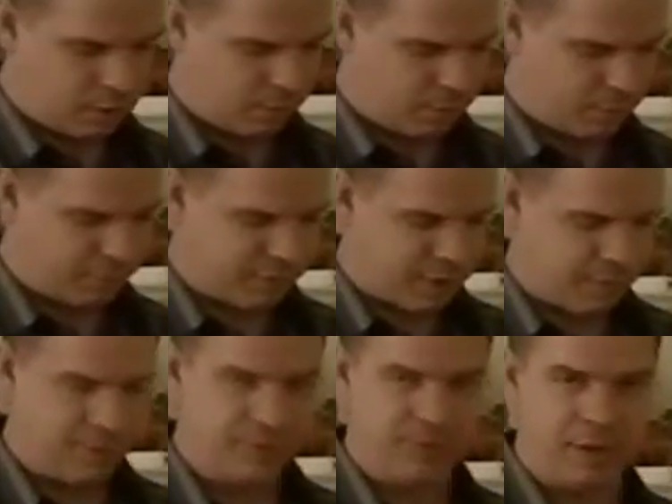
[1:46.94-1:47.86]
One
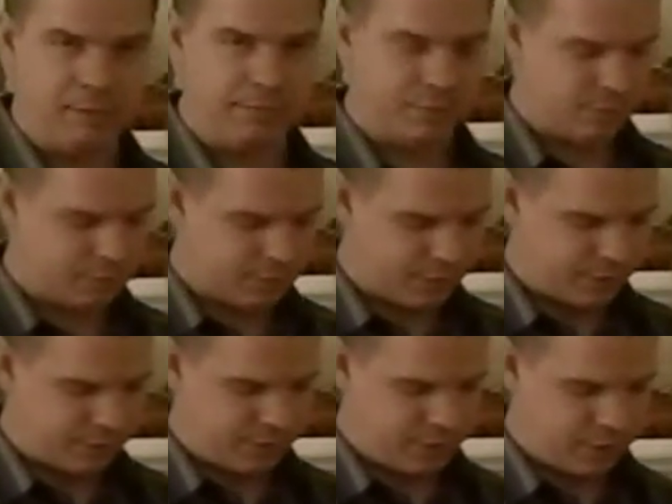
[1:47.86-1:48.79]
prime example
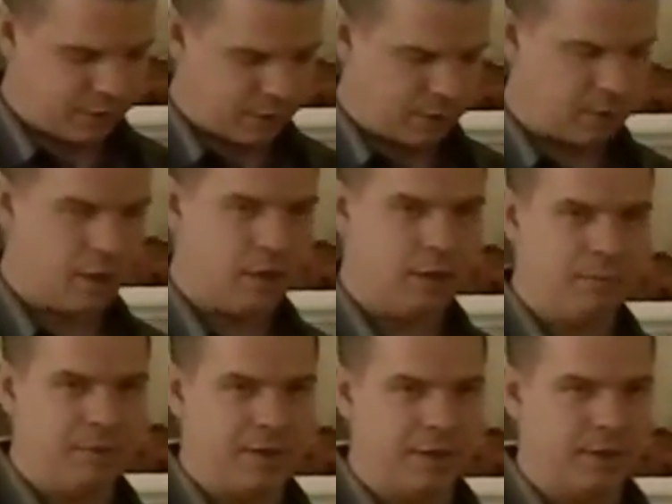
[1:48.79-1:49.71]
is the
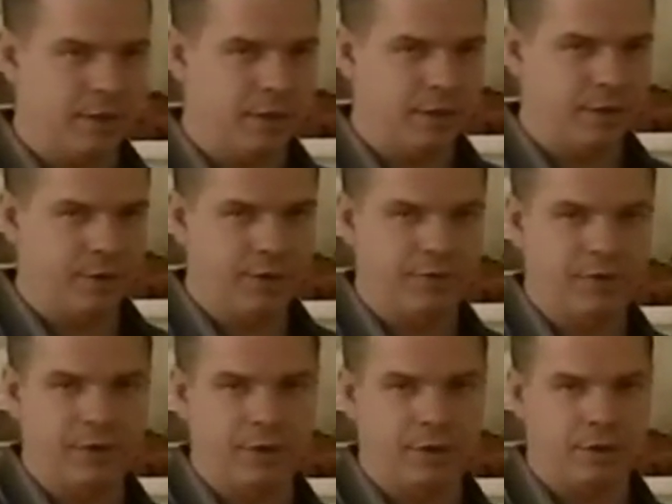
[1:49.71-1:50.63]
Columbine
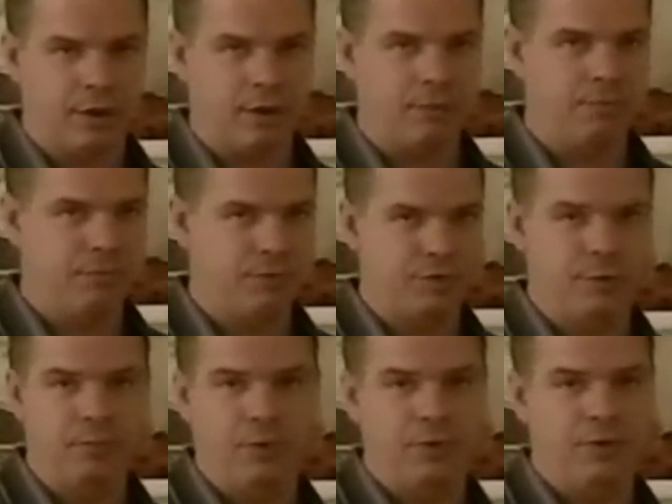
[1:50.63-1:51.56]
incident. I'm
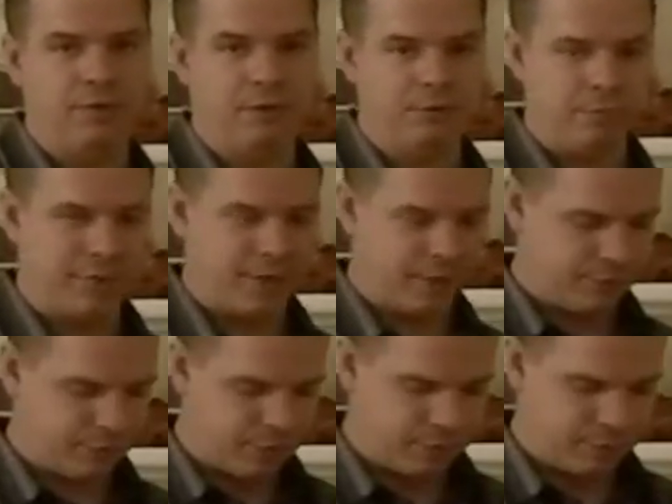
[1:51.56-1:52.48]
sure everybody
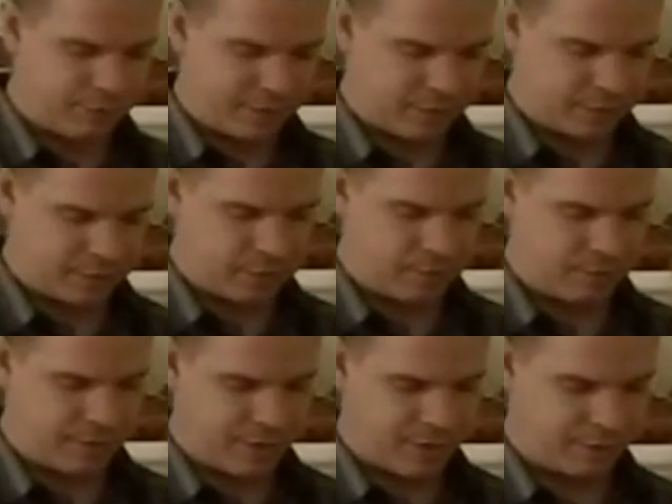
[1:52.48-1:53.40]
has heard about the
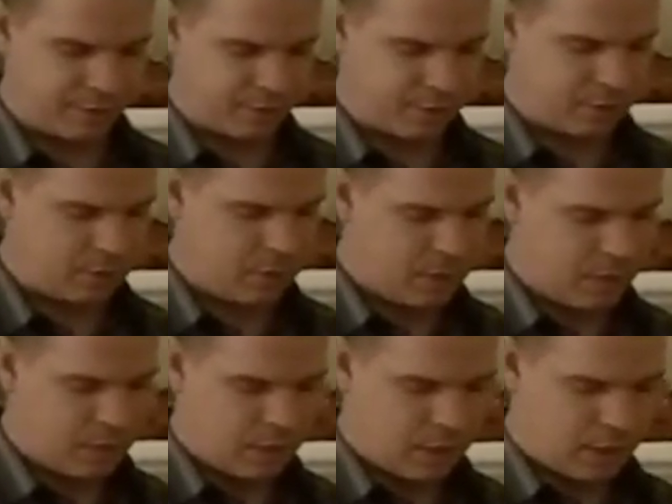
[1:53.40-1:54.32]
Columbine incident.
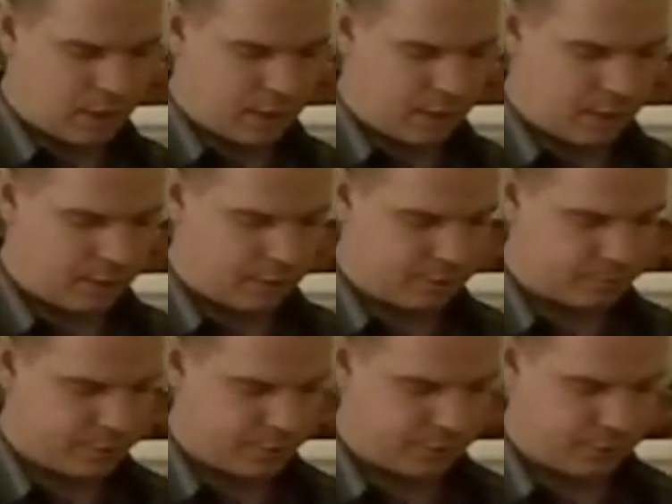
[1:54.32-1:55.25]

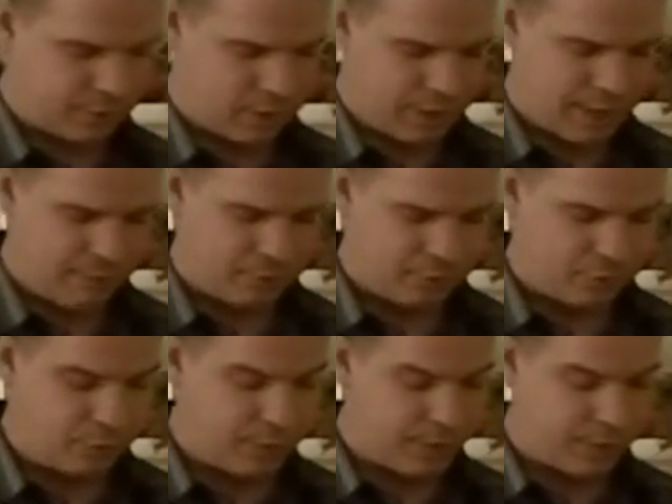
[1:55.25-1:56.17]
It was on April
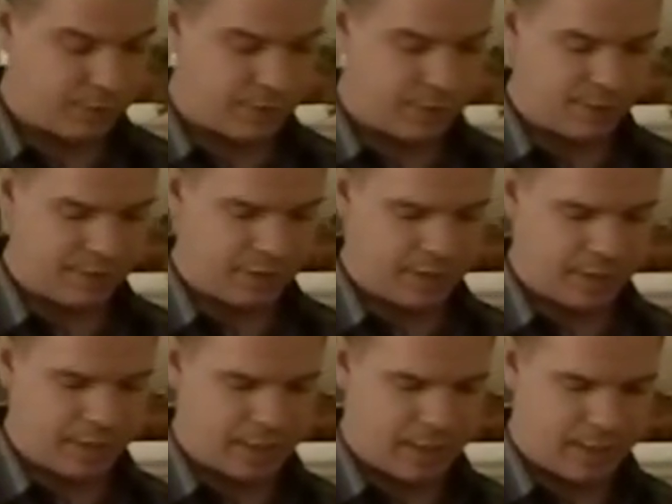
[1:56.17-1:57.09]
20th,
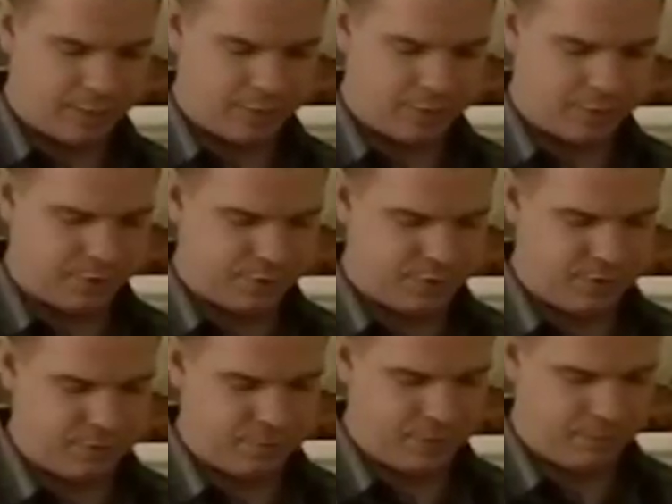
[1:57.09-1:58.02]
1999.
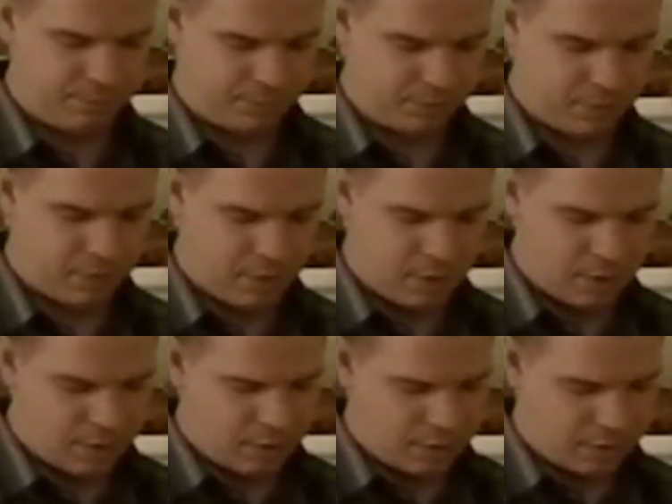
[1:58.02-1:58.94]
13 people
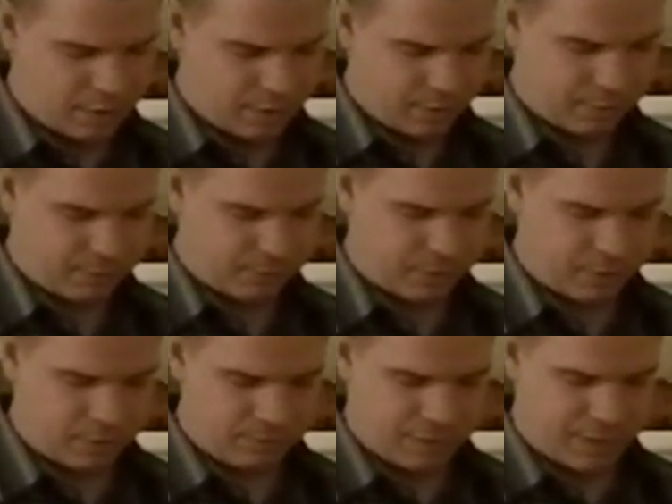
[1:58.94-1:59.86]
from
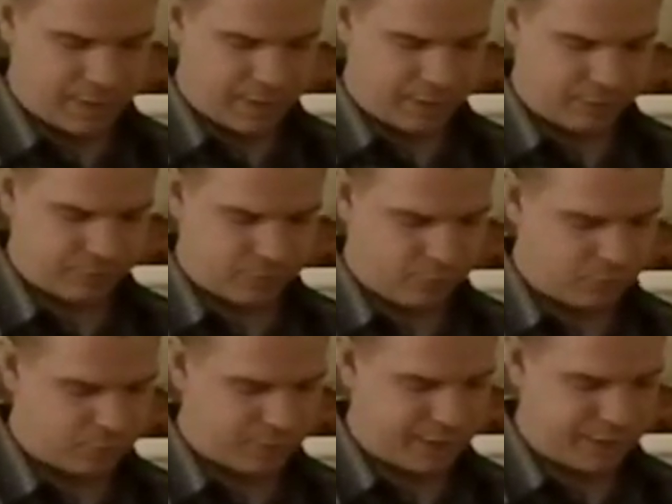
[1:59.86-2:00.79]
Columbine High School
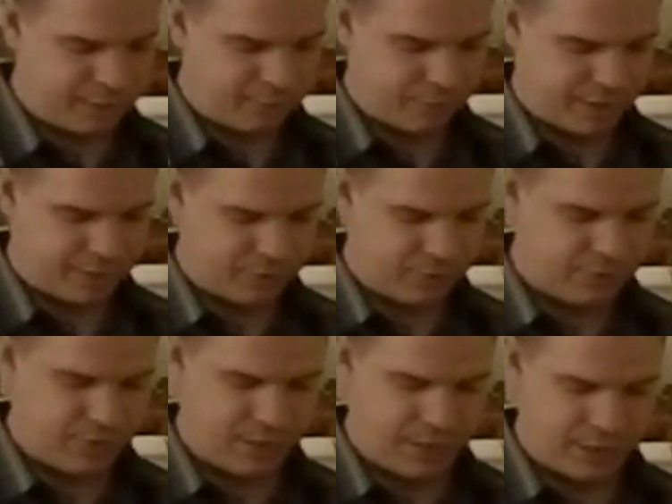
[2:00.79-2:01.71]
were killed by two
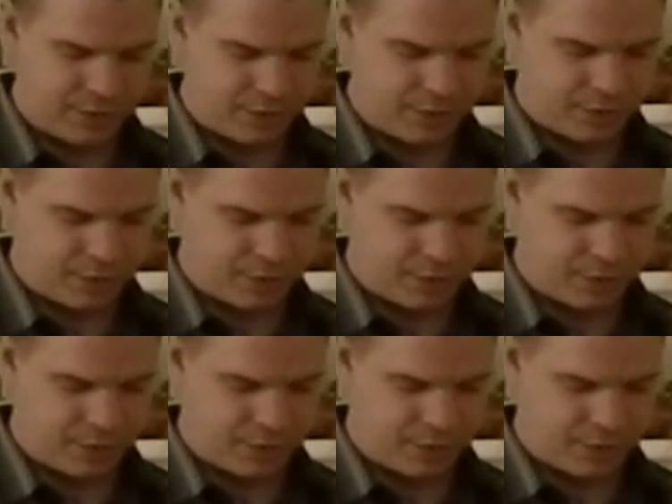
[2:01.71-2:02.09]
teenage